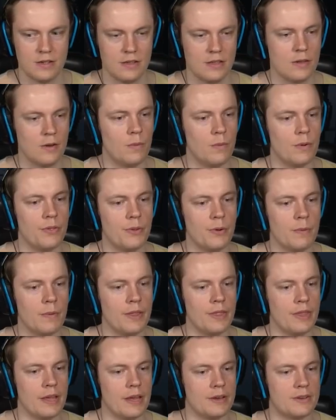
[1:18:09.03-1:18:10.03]
The, the
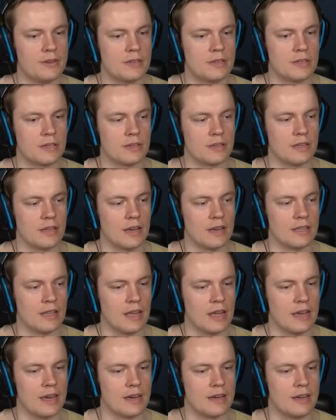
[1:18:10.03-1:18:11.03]
one that, that,
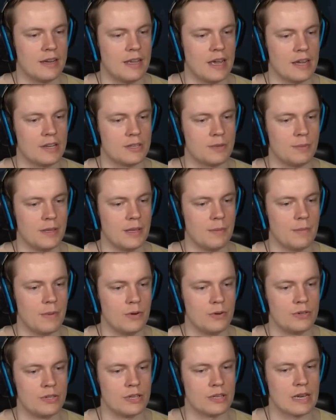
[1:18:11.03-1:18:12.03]
like, gets me the
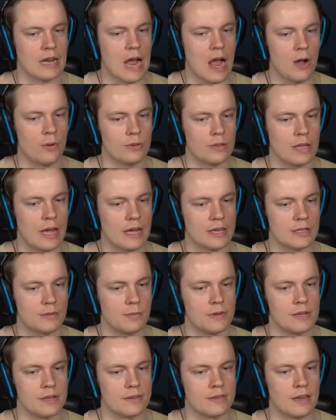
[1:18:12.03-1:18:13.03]
most is Outlast
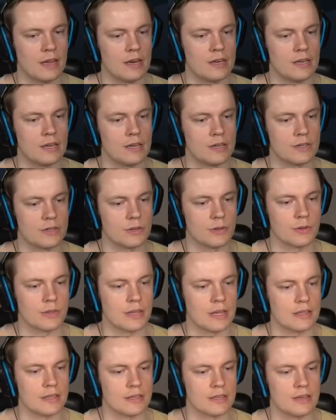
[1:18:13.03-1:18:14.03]
being 10 years old.
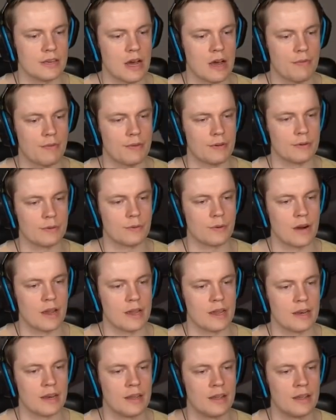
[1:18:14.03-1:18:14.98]
That does not feel right.